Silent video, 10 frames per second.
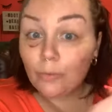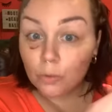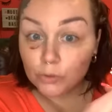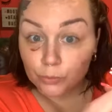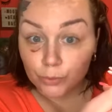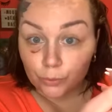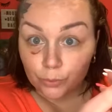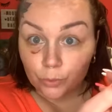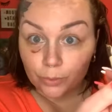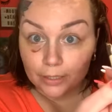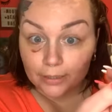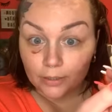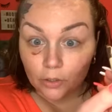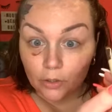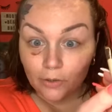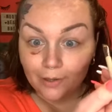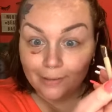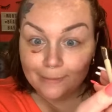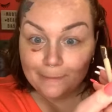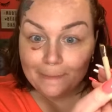eye was real, real black, y'all.
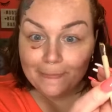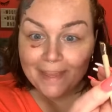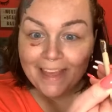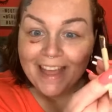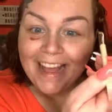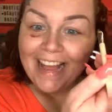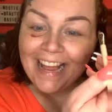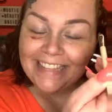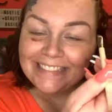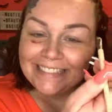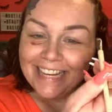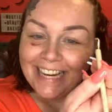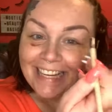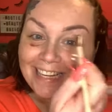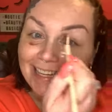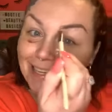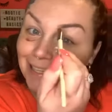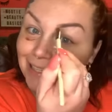Hey, Shanna.